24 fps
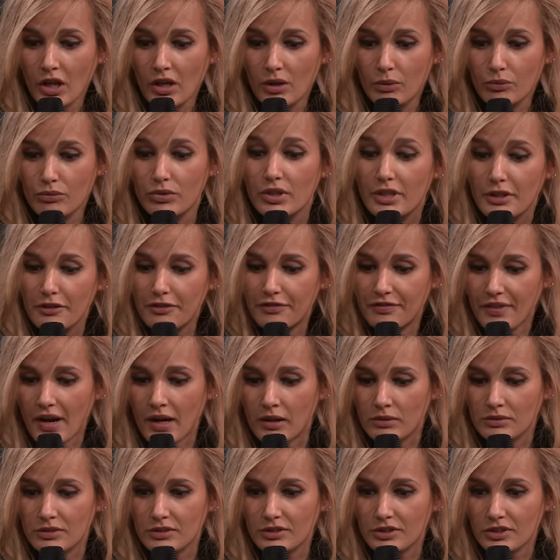really
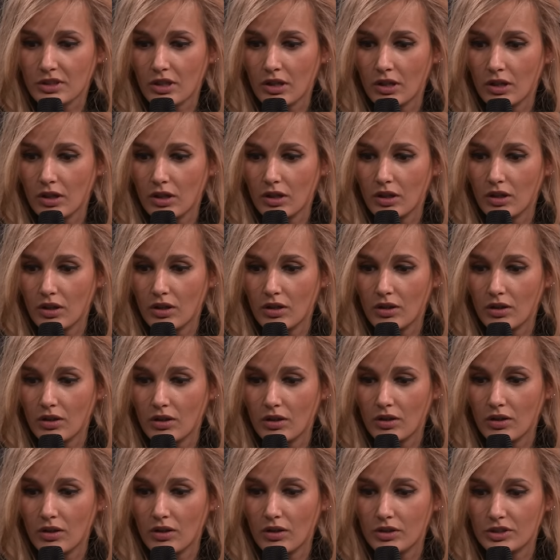found uh,